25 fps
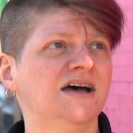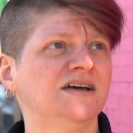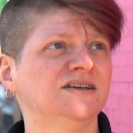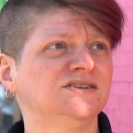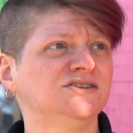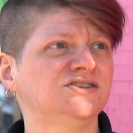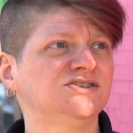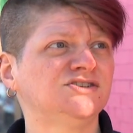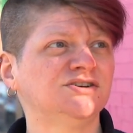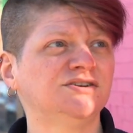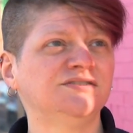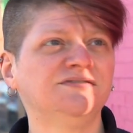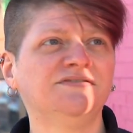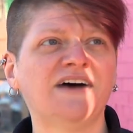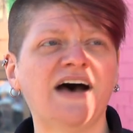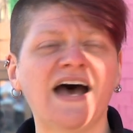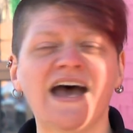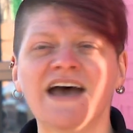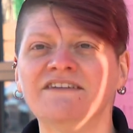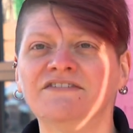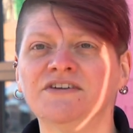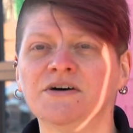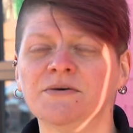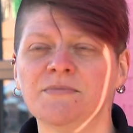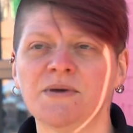
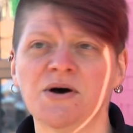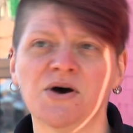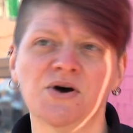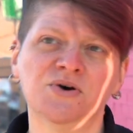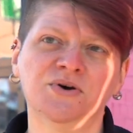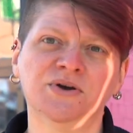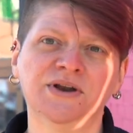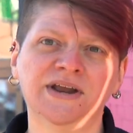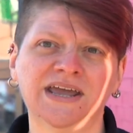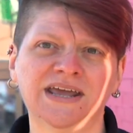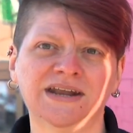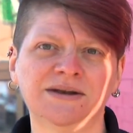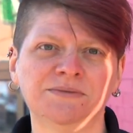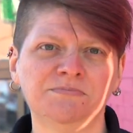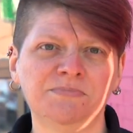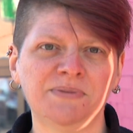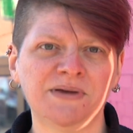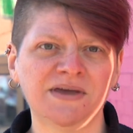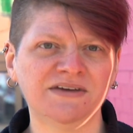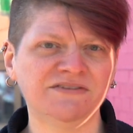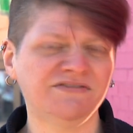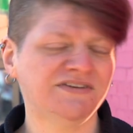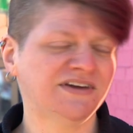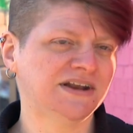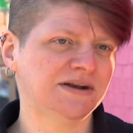survival mode, in
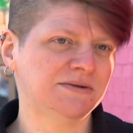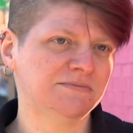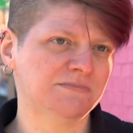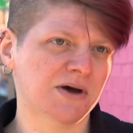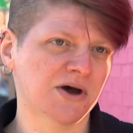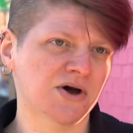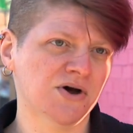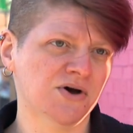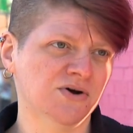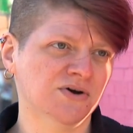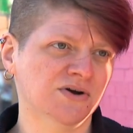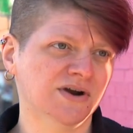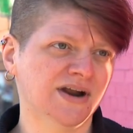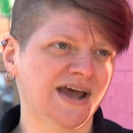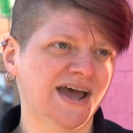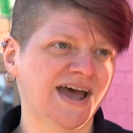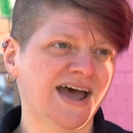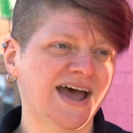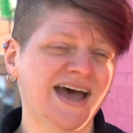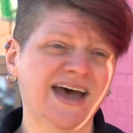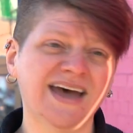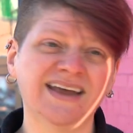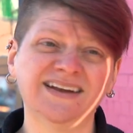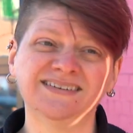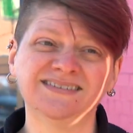pivot mode,
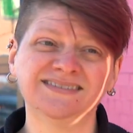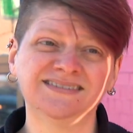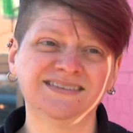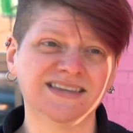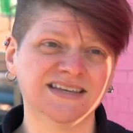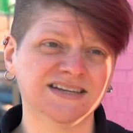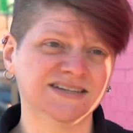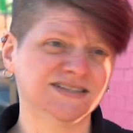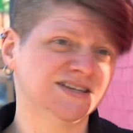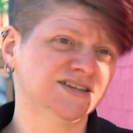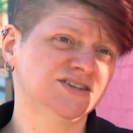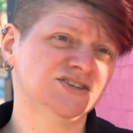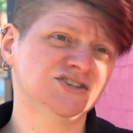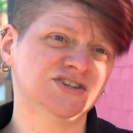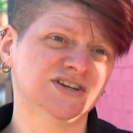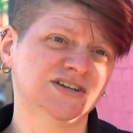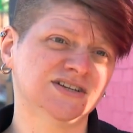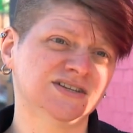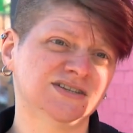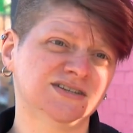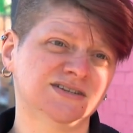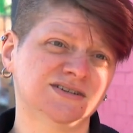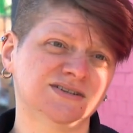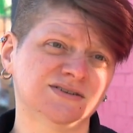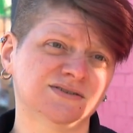and this is
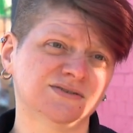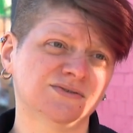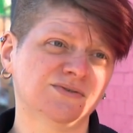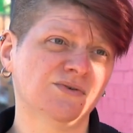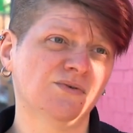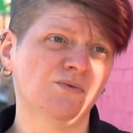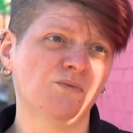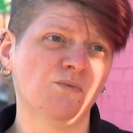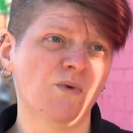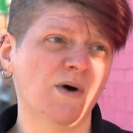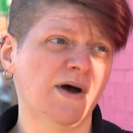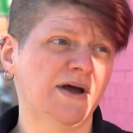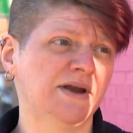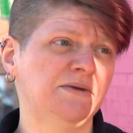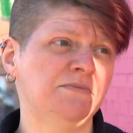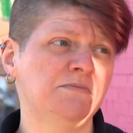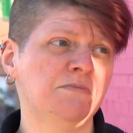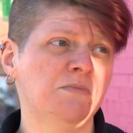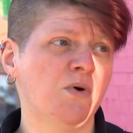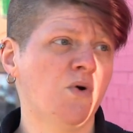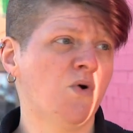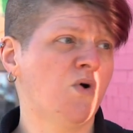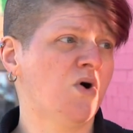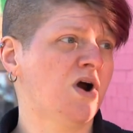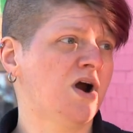just
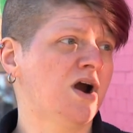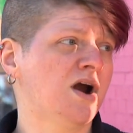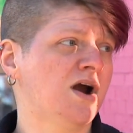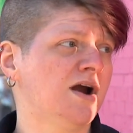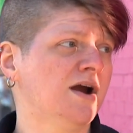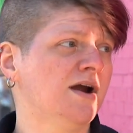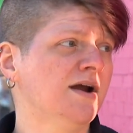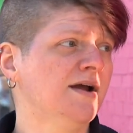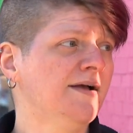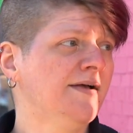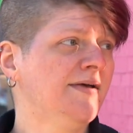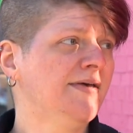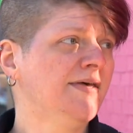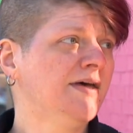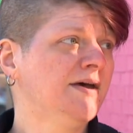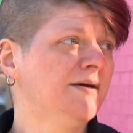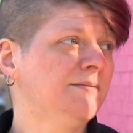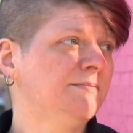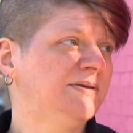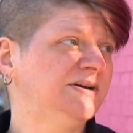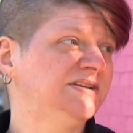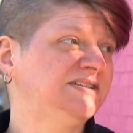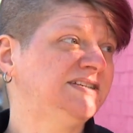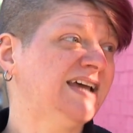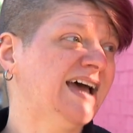one more
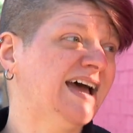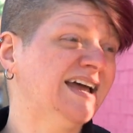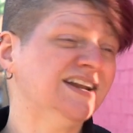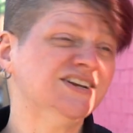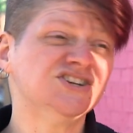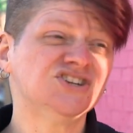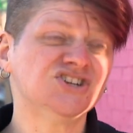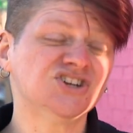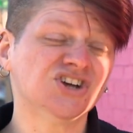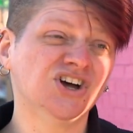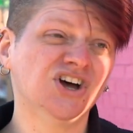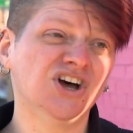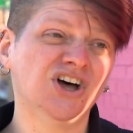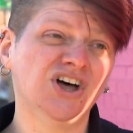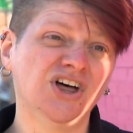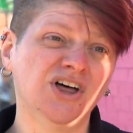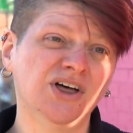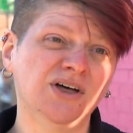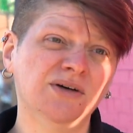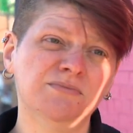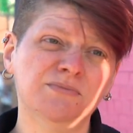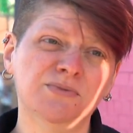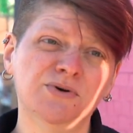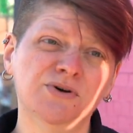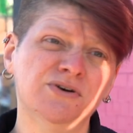
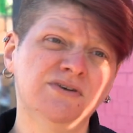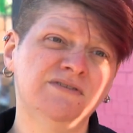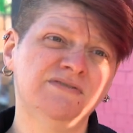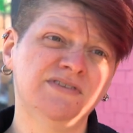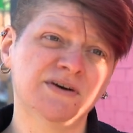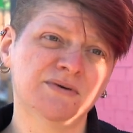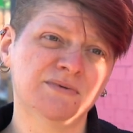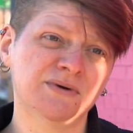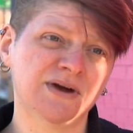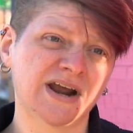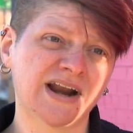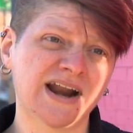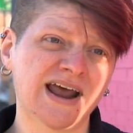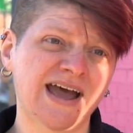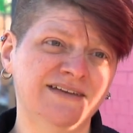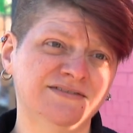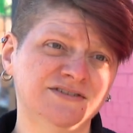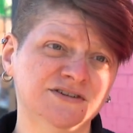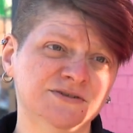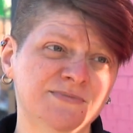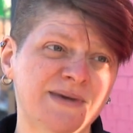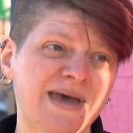potential move that we're gonna have to